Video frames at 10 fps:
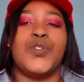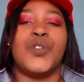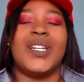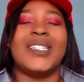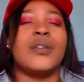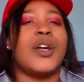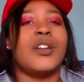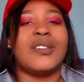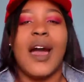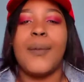you know,
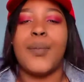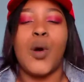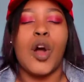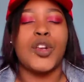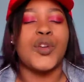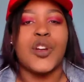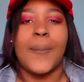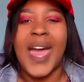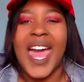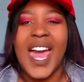insert a tampon, change your
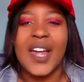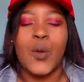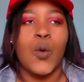pad,